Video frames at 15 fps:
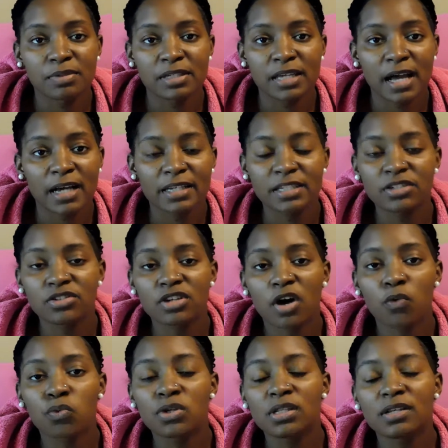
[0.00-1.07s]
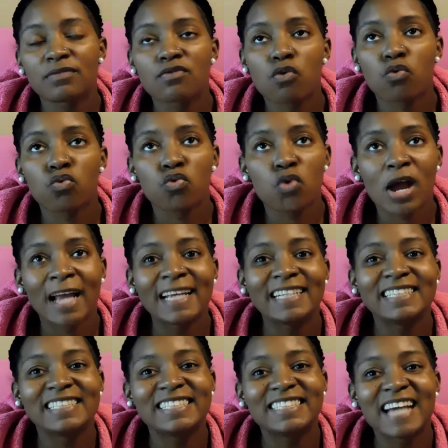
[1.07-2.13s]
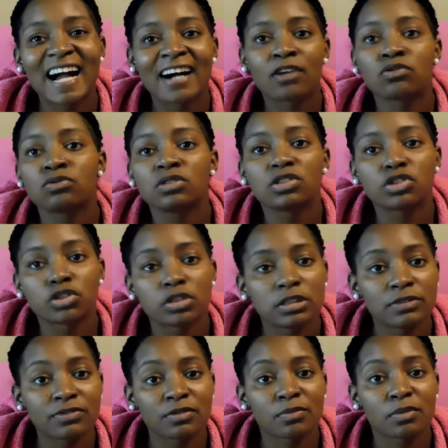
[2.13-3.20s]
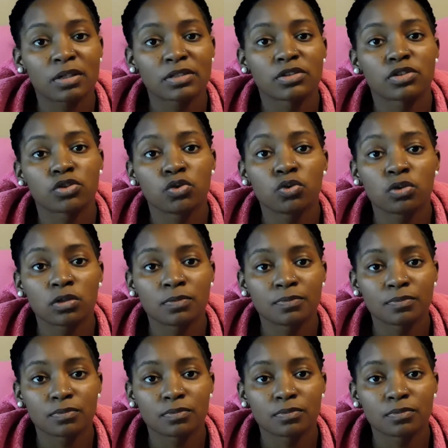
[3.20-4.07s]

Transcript: But yeah, I kid you not, we lived right down the street from our school.